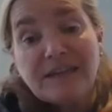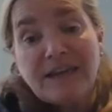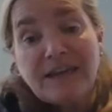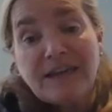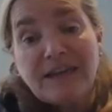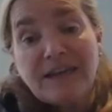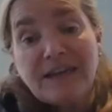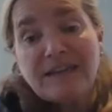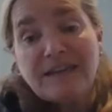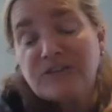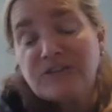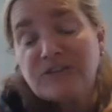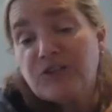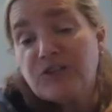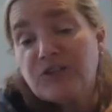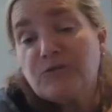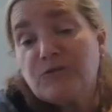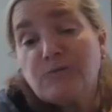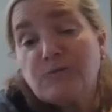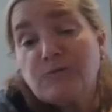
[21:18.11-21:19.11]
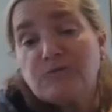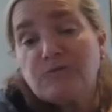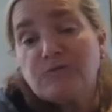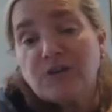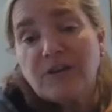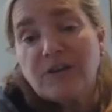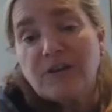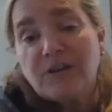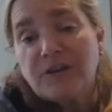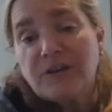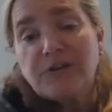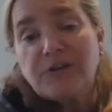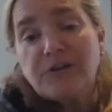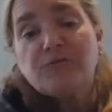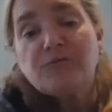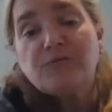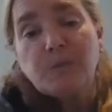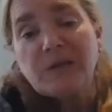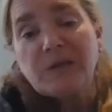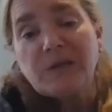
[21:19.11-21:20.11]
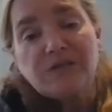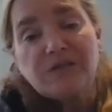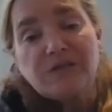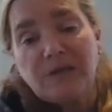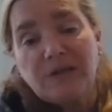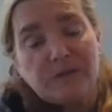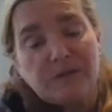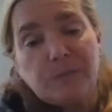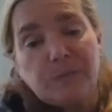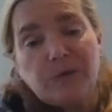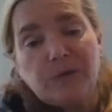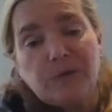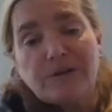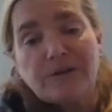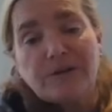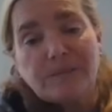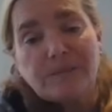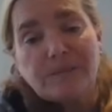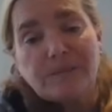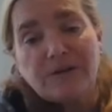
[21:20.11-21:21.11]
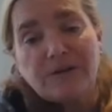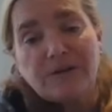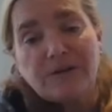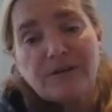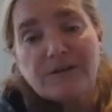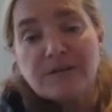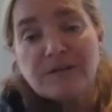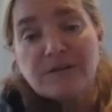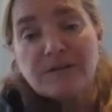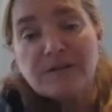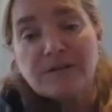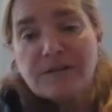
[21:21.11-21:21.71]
And that's huge, a huge budget on a program like ours.